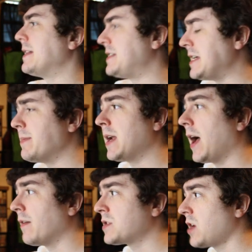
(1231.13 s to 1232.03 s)
the Demon
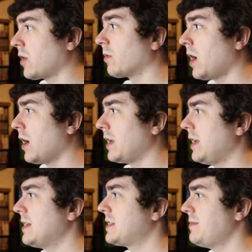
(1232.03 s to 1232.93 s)
of
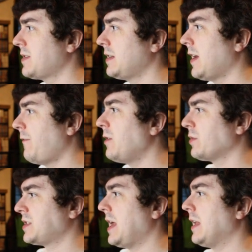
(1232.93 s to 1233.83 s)
Sakuragi. It seems like nothing
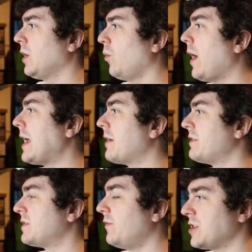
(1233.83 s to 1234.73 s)
will stand in the way of
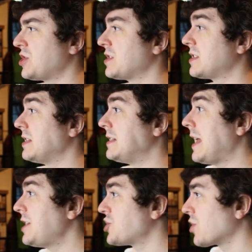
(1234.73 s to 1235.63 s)
his vicious
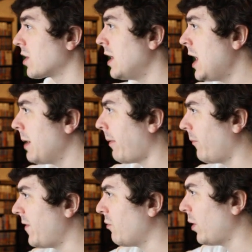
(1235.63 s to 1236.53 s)
nature.
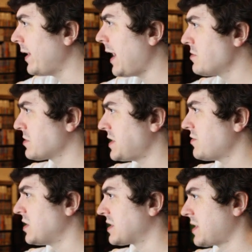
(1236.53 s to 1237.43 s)
But then one day he
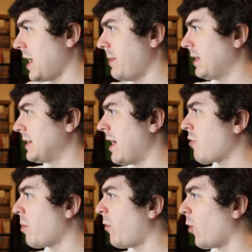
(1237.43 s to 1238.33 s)
receives an assignment like
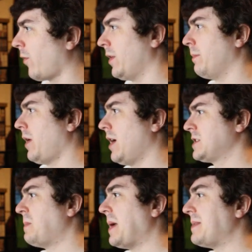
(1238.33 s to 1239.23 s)
never before from the
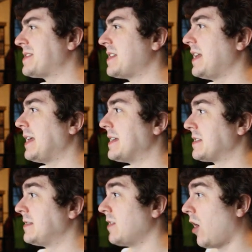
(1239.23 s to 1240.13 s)
boss, babysitting his
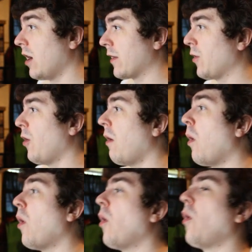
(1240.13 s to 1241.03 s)
daughter.
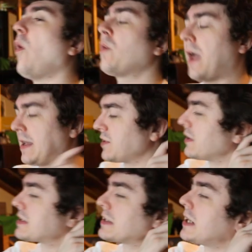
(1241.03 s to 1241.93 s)
Oh, okay. So
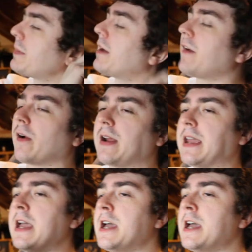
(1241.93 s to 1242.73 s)
this is going to be a very